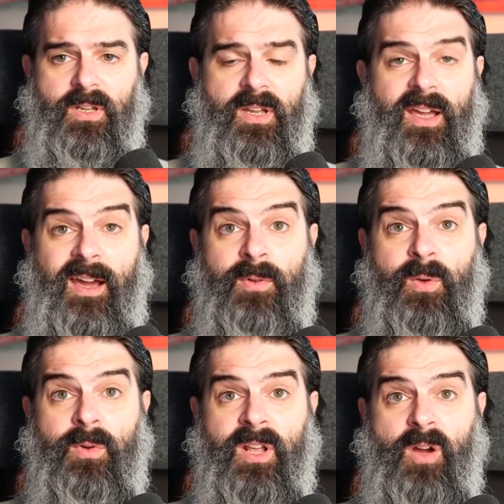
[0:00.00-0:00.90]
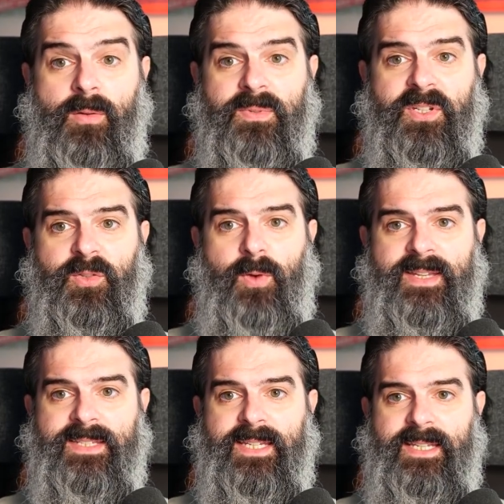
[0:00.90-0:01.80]
and we want to go up to
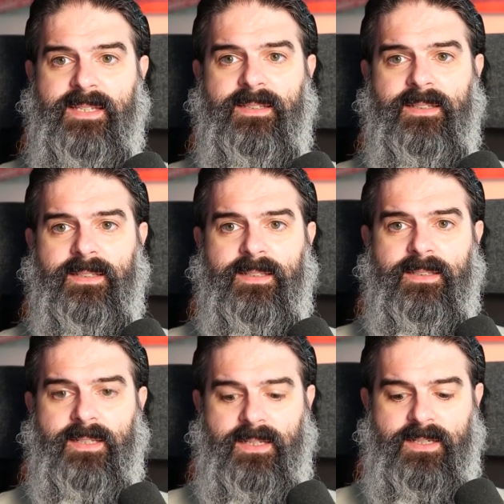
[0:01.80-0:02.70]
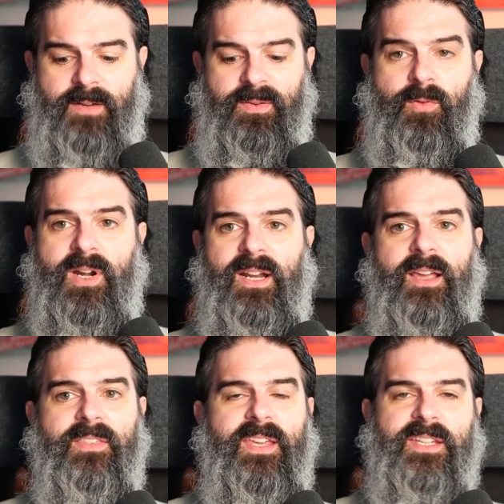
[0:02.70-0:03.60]
20. Now if we run it
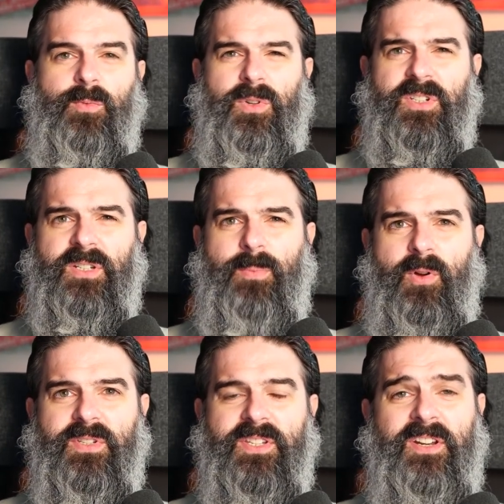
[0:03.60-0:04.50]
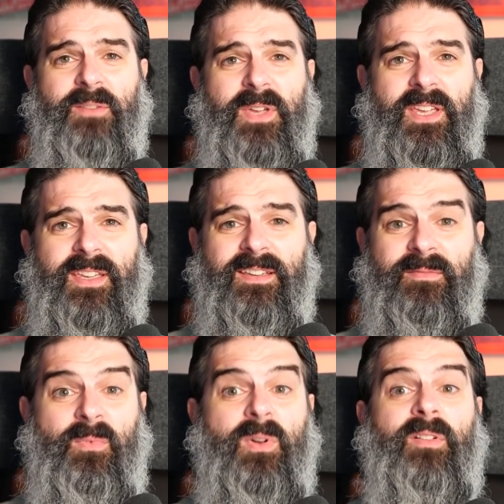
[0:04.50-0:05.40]
like this, what do you suppose is going to be,
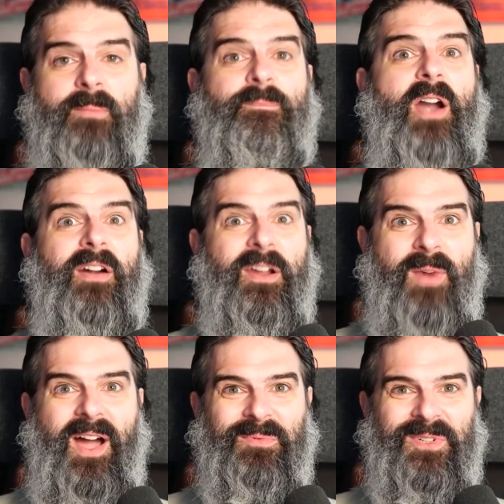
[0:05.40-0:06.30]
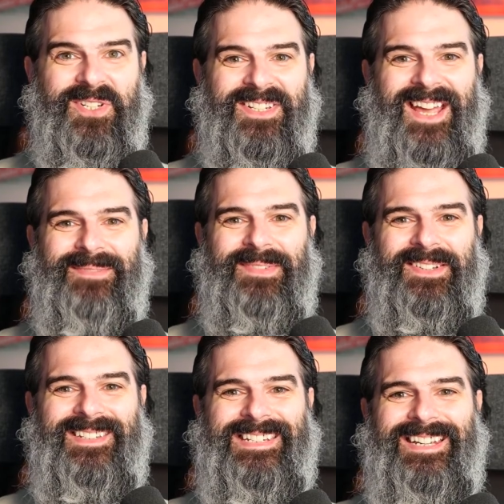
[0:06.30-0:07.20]
like bearing in mind what just
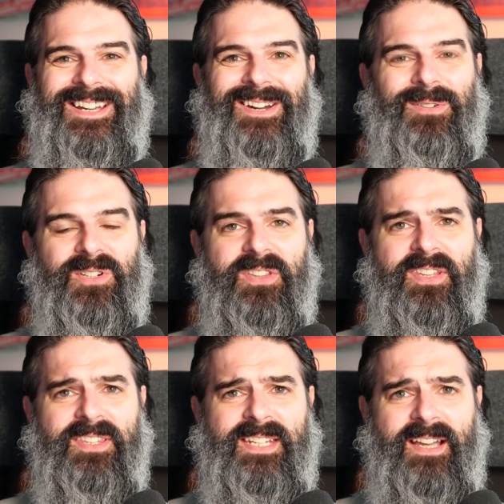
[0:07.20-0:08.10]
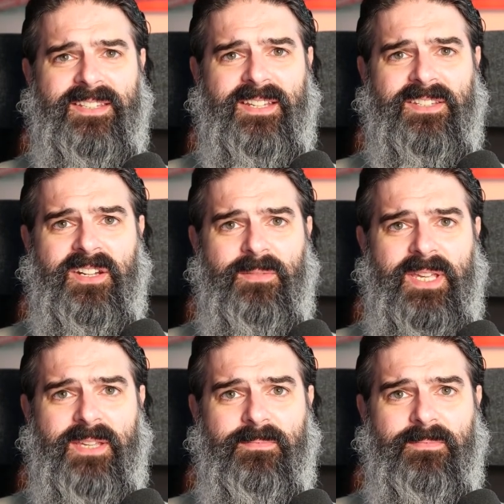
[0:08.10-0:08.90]
happened, what do you think the downside's going to be?